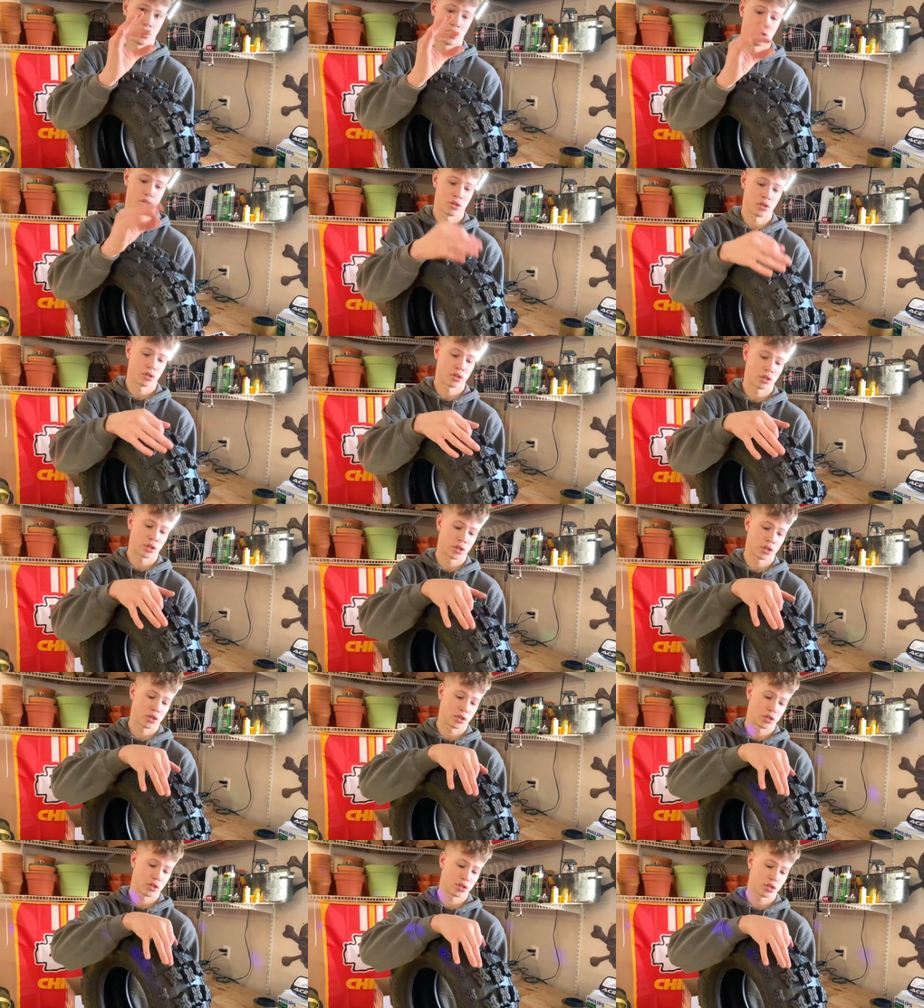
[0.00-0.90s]
Look at
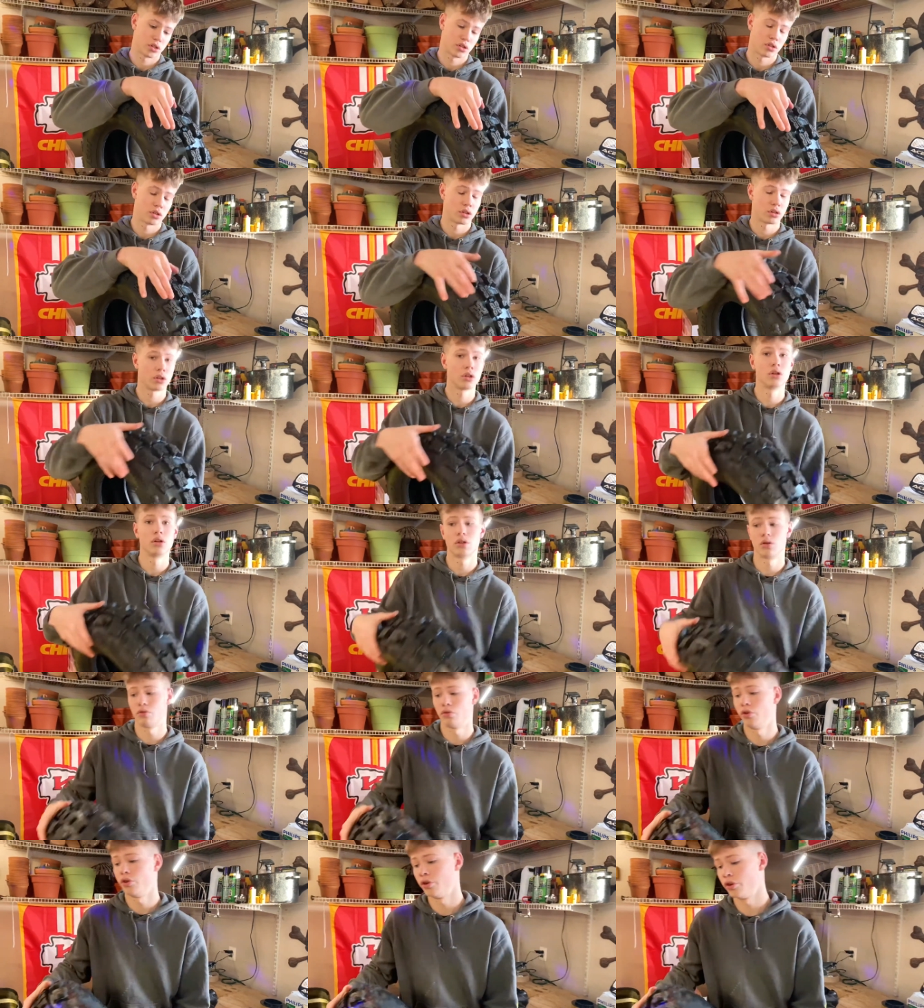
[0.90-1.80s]
that.
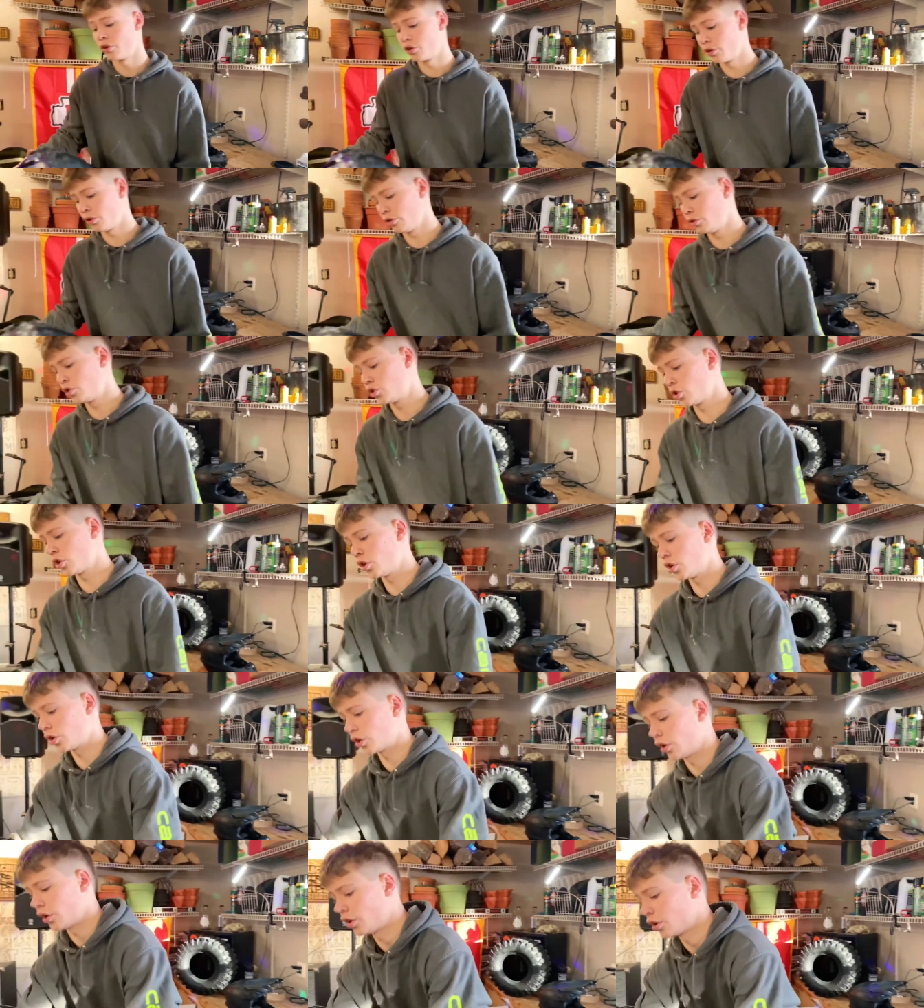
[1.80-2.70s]
A really gnarly tread.
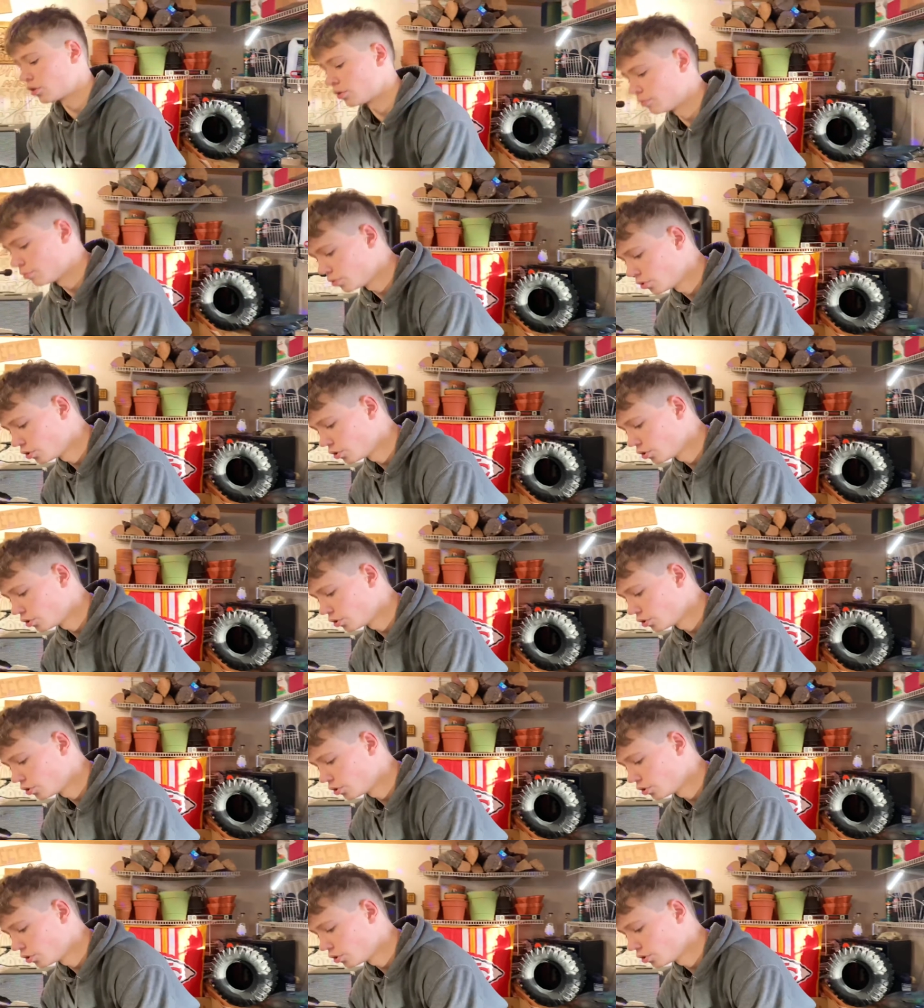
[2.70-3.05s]
I like them.